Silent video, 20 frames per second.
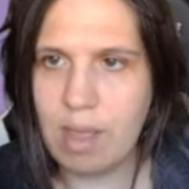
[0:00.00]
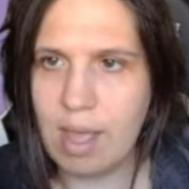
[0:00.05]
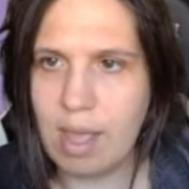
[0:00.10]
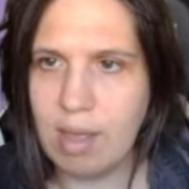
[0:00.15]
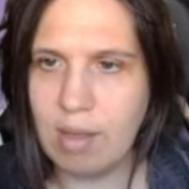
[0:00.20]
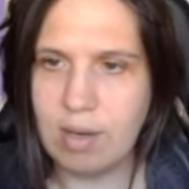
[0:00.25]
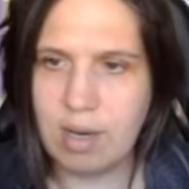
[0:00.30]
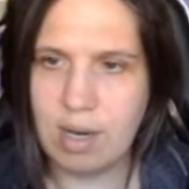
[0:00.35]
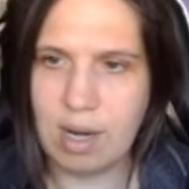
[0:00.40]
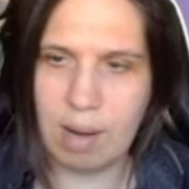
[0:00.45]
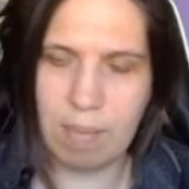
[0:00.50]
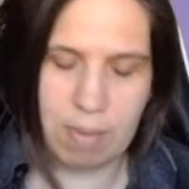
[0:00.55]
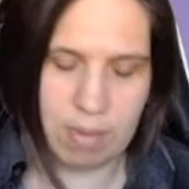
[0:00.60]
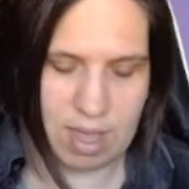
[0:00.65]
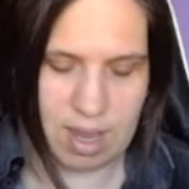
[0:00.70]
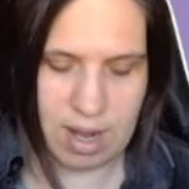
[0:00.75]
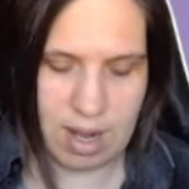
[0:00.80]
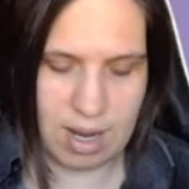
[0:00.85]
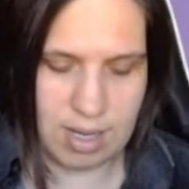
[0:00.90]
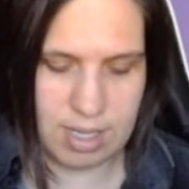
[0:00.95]
hell did I put
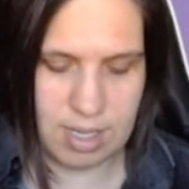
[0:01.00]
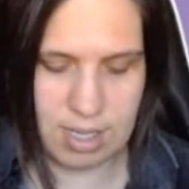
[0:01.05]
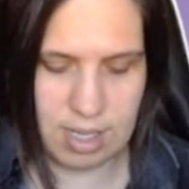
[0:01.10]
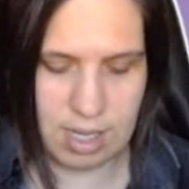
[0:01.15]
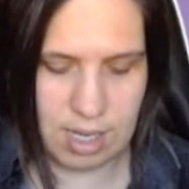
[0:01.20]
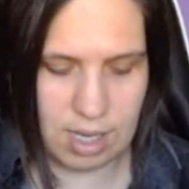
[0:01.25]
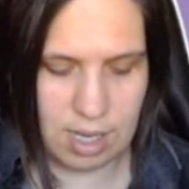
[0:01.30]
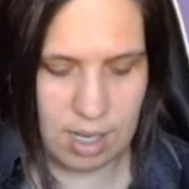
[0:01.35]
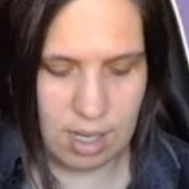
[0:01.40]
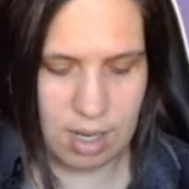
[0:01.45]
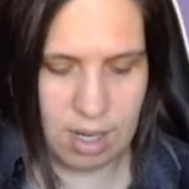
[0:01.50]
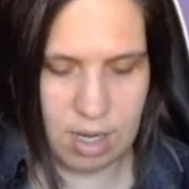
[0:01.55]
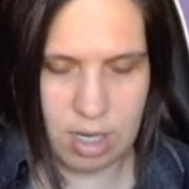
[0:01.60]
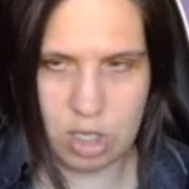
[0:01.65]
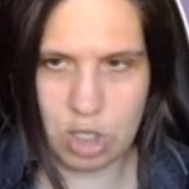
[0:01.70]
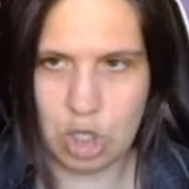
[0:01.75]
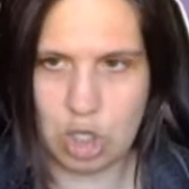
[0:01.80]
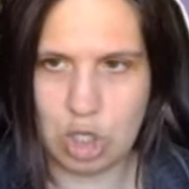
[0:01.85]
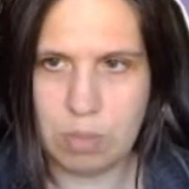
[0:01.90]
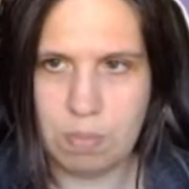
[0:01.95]
that entity?
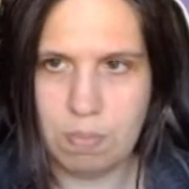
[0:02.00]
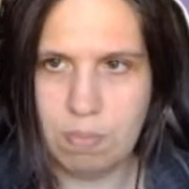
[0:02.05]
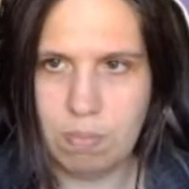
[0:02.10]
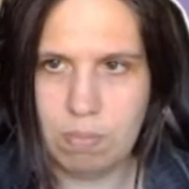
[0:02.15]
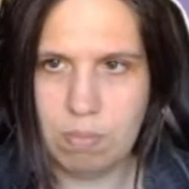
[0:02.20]
Shmonai.